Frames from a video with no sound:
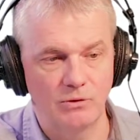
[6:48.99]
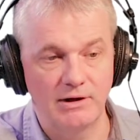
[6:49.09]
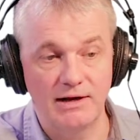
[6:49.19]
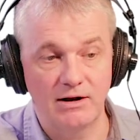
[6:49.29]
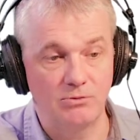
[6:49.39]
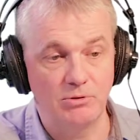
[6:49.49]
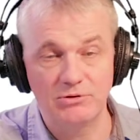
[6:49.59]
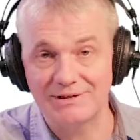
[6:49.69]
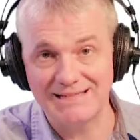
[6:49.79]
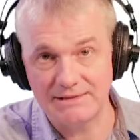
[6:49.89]
Okay, now they're
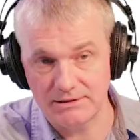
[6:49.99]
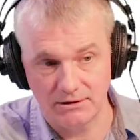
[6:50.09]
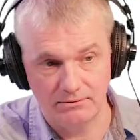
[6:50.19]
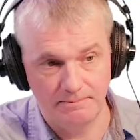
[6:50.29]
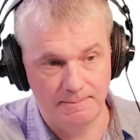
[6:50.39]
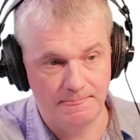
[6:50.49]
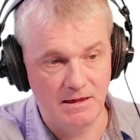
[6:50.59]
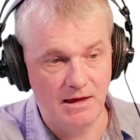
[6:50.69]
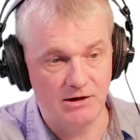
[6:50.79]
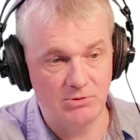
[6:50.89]
both identical,
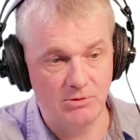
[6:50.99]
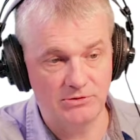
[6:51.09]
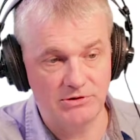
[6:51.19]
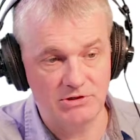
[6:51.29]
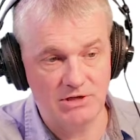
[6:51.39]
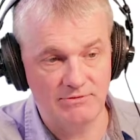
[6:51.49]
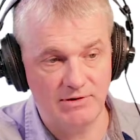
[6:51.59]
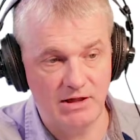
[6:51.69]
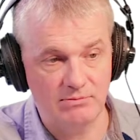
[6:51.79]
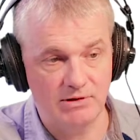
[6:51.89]
and they're both at the same
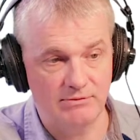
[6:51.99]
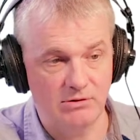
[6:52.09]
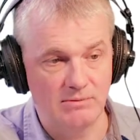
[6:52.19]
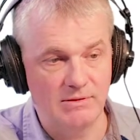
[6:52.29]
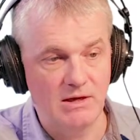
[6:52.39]
volume level.